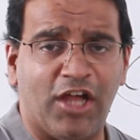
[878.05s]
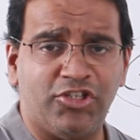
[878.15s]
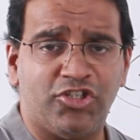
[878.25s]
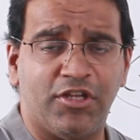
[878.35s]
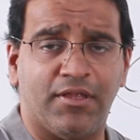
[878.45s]

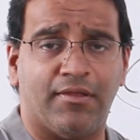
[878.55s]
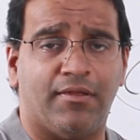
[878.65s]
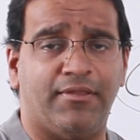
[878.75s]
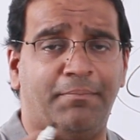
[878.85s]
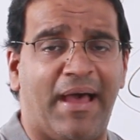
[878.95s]
judge,
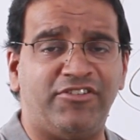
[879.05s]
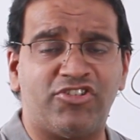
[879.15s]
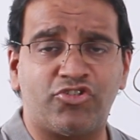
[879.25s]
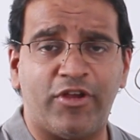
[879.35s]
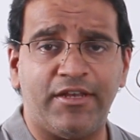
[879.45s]
the
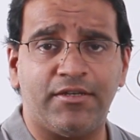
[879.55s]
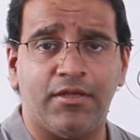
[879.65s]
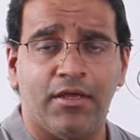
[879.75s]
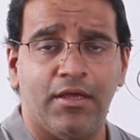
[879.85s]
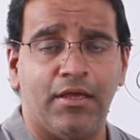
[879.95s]

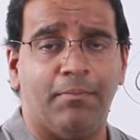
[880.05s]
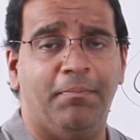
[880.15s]
magistrate,